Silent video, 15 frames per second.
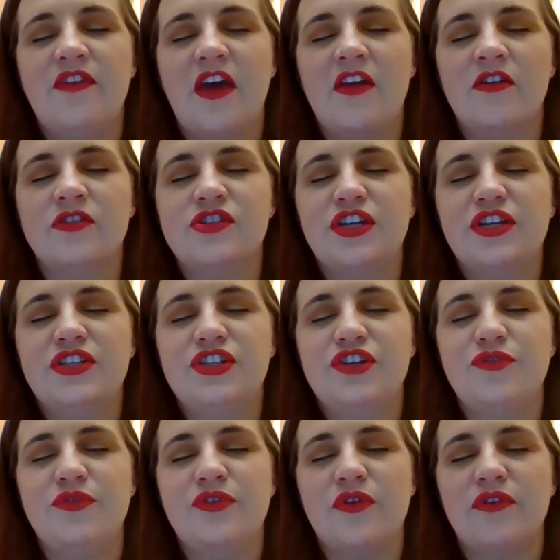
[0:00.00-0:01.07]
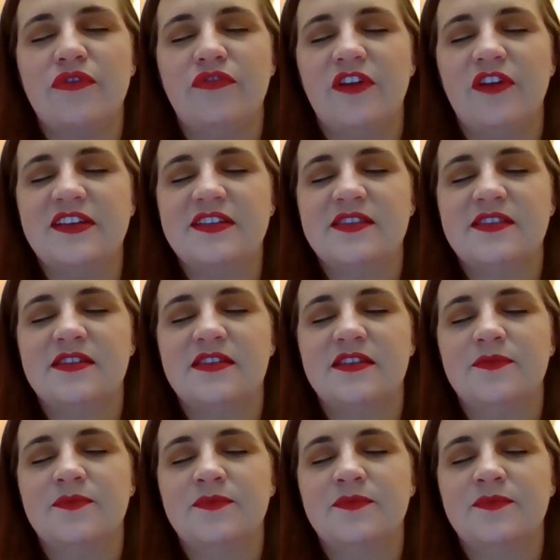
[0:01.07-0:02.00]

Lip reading: energy to your fists.